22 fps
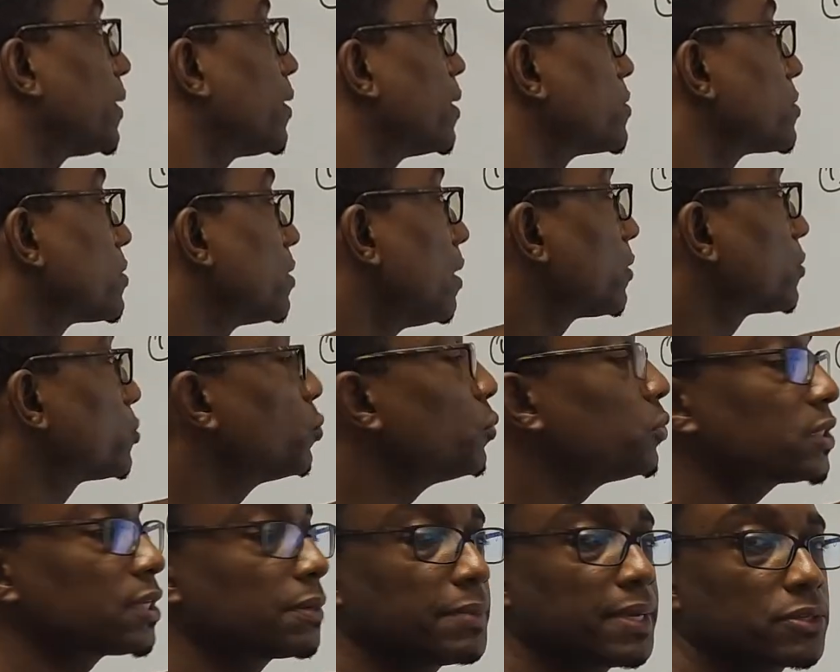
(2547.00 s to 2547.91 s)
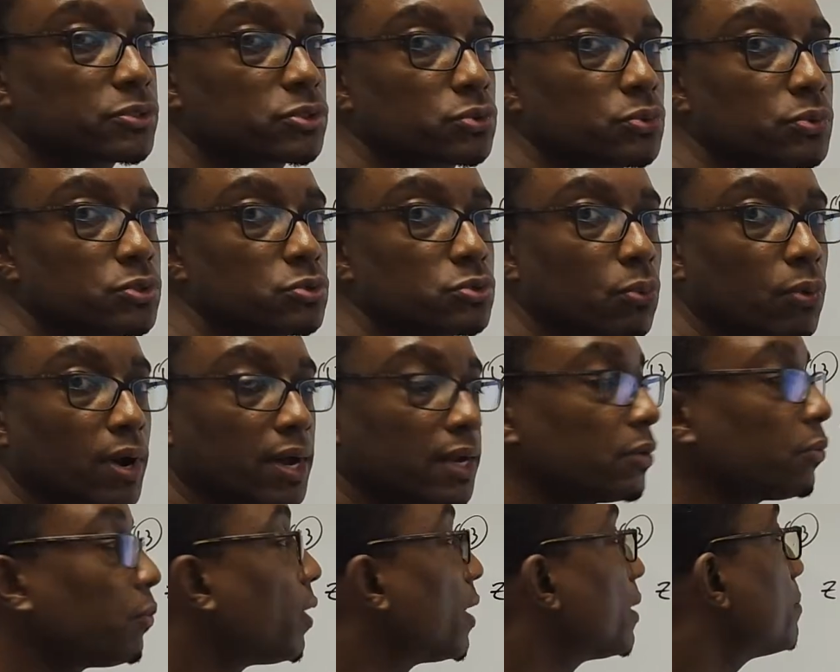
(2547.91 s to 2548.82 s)
because log 2 to base 2 is
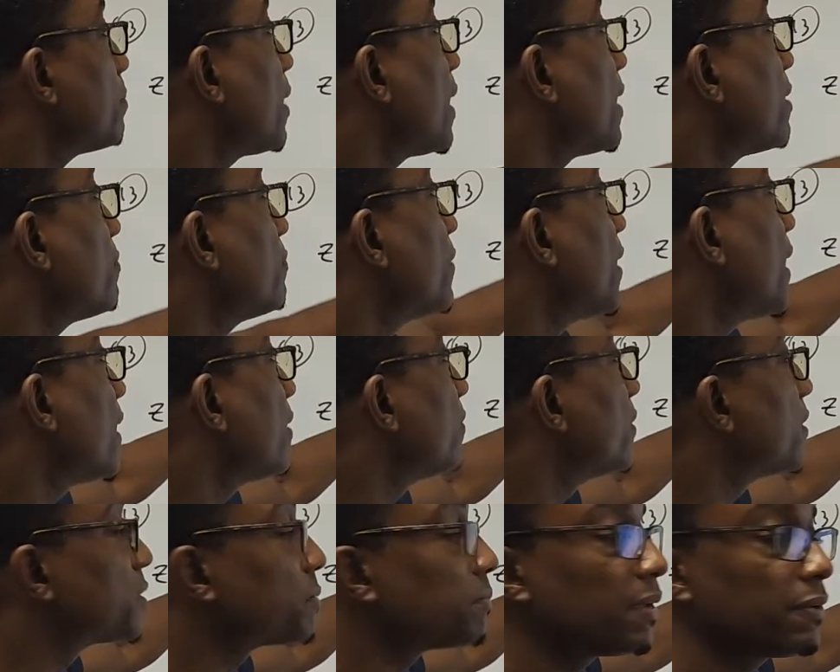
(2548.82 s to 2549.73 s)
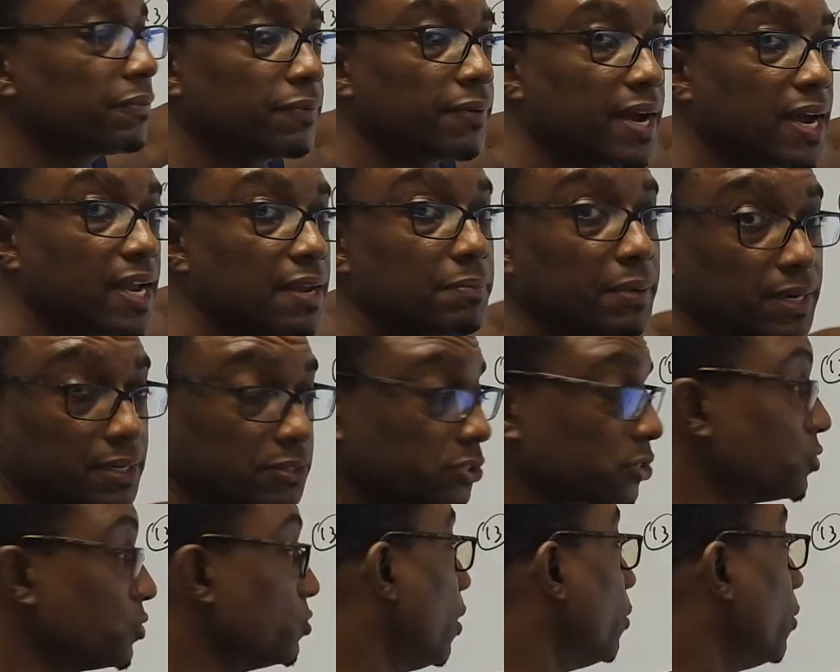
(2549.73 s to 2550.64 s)
1. 1 by 5 gives me 5, but
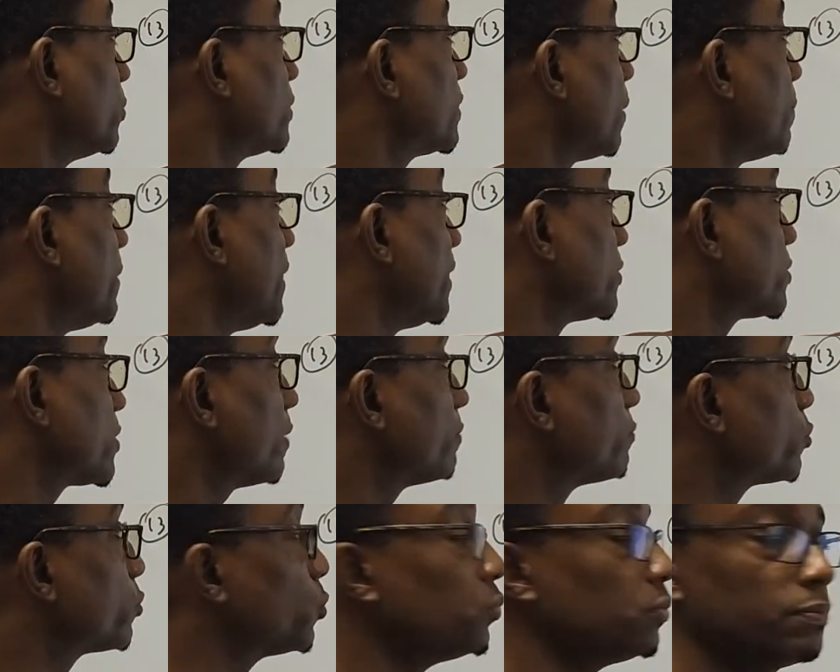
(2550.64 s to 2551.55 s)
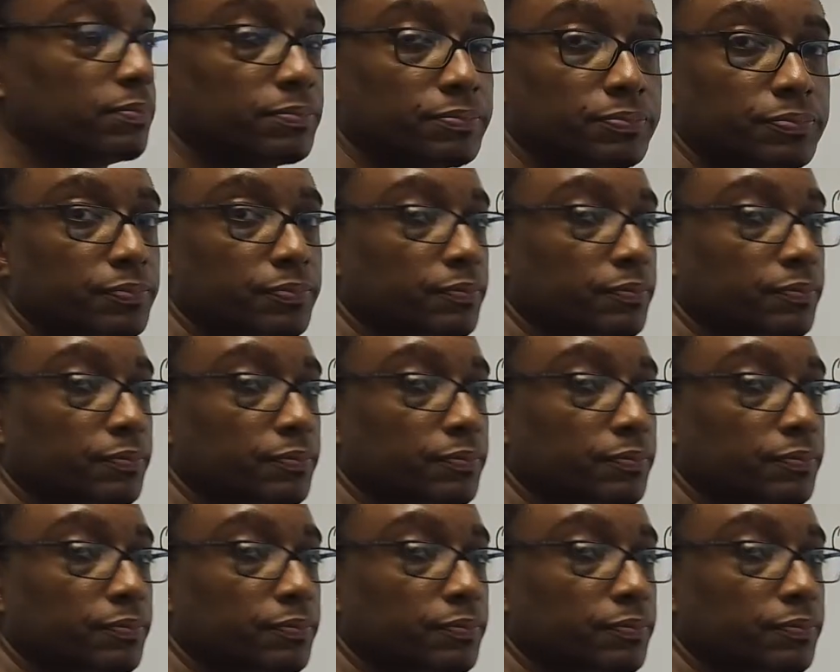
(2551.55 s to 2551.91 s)
it's now to a base of 2